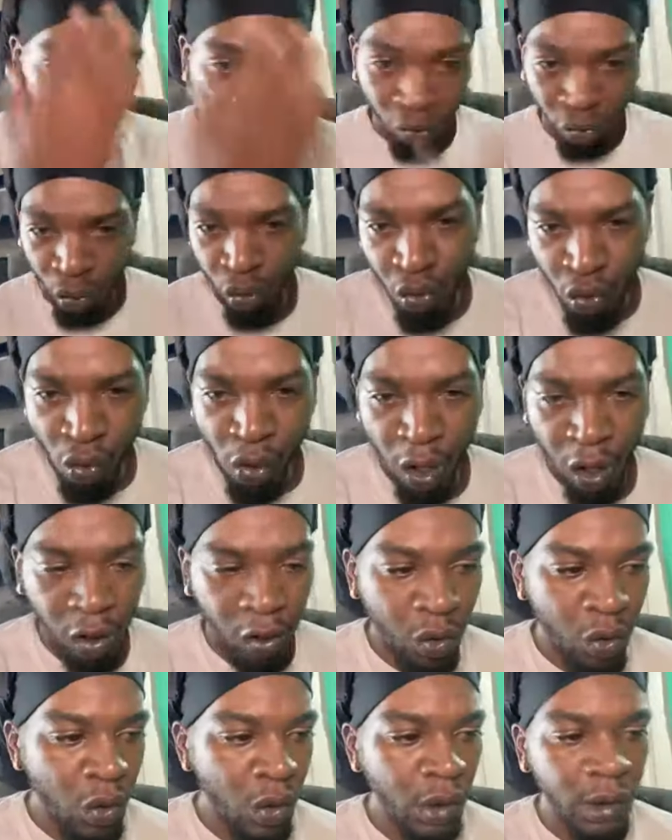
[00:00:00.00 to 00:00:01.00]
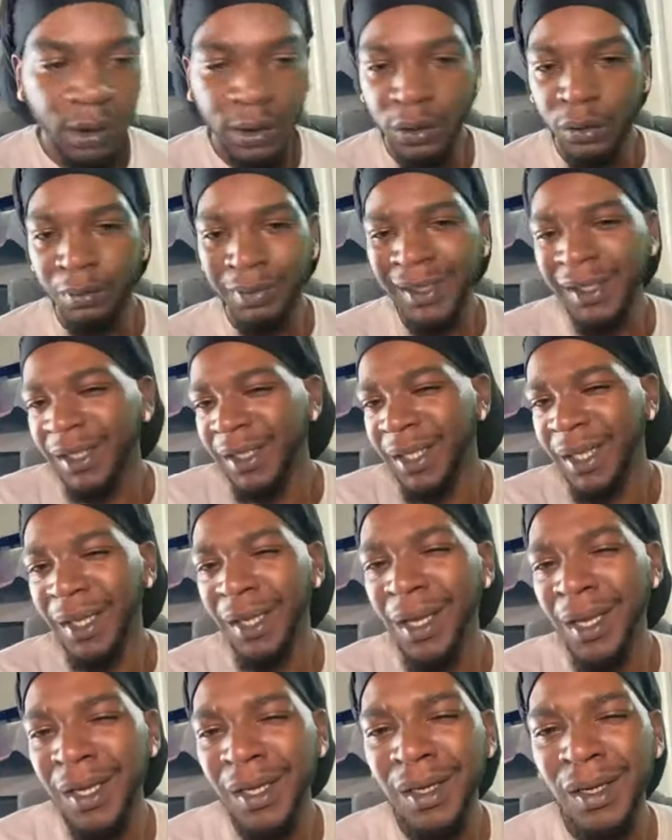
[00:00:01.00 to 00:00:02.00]
you are going to be the
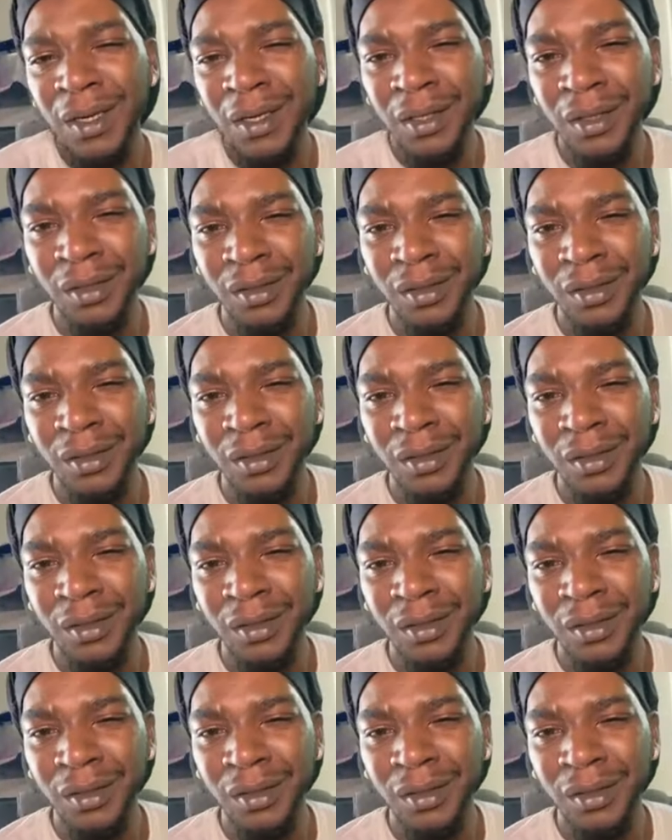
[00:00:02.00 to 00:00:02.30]
head of.